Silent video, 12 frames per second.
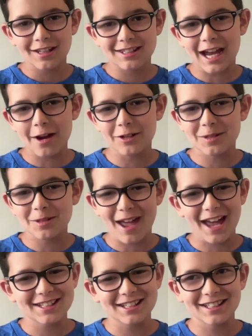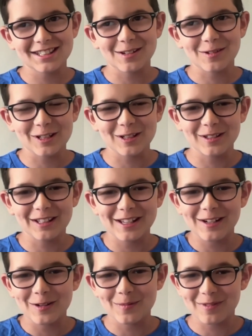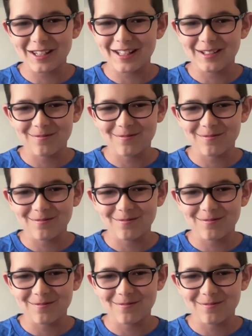Tyrese Maxey. I want to go meet him.